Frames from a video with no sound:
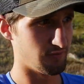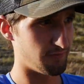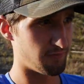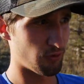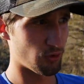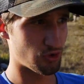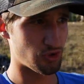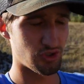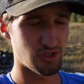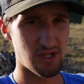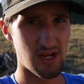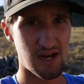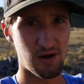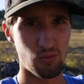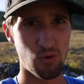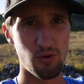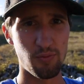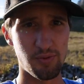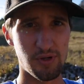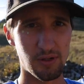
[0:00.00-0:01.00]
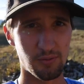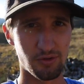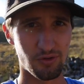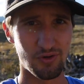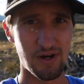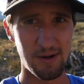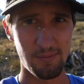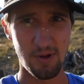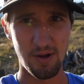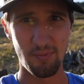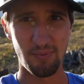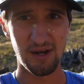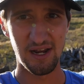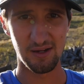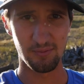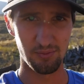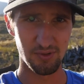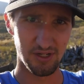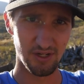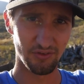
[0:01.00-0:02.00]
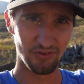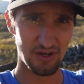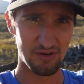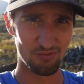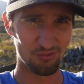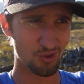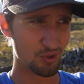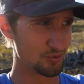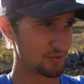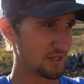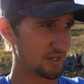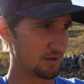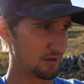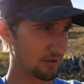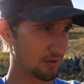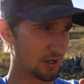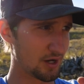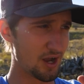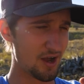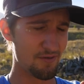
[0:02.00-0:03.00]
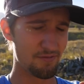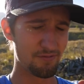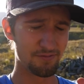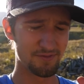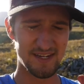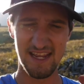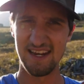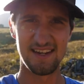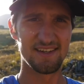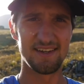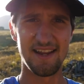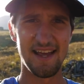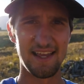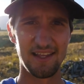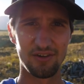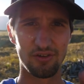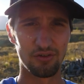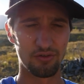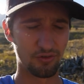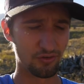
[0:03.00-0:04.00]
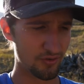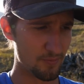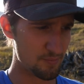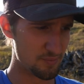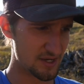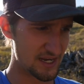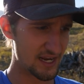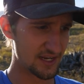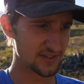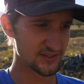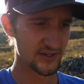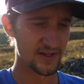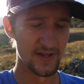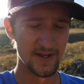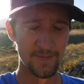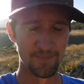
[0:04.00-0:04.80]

Unfortunately, I won't be able to ride my bike because I have rotator cuff tendonitis or some B S.